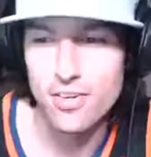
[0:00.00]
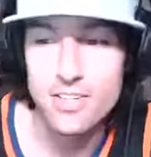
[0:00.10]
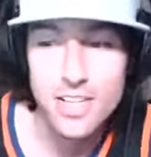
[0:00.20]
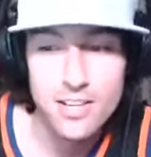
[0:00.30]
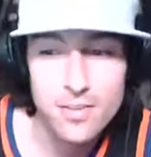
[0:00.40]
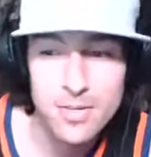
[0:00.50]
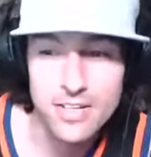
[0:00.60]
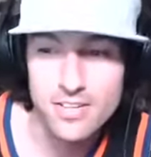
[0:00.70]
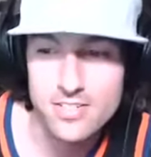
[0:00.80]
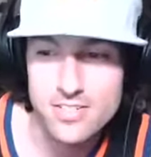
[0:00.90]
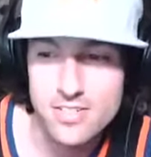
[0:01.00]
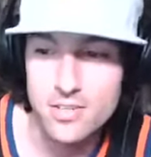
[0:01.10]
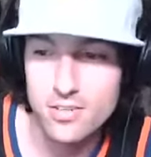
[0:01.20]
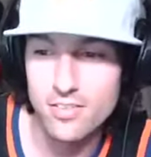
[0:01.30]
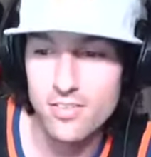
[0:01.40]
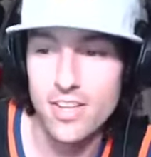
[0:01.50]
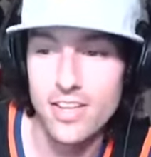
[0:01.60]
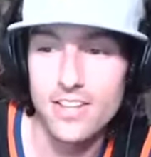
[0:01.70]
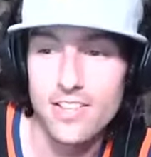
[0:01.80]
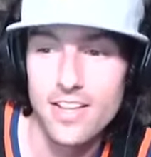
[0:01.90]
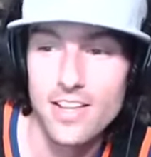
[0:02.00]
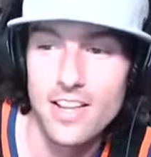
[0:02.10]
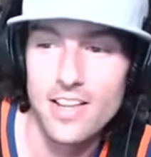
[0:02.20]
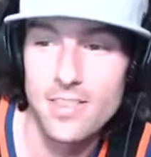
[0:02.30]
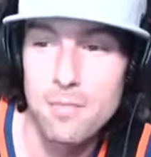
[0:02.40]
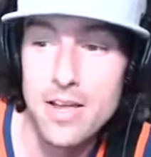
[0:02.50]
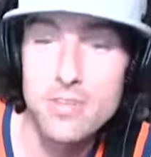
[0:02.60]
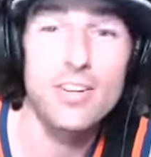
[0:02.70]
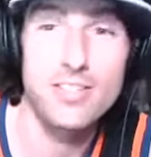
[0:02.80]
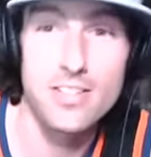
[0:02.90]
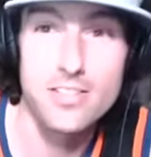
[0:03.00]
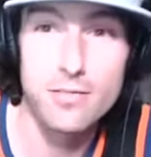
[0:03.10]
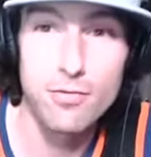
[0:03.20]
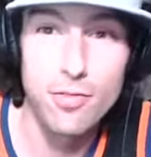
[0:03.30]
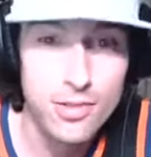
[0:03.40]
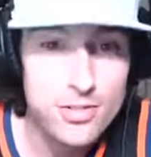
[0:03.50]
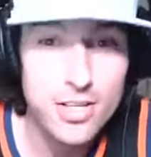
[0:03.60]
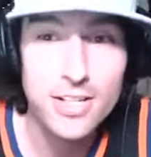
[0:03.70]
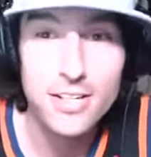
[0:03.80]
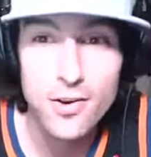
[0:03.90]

to kilometers. It's a unit of length in the metric system. For those of you who didn't know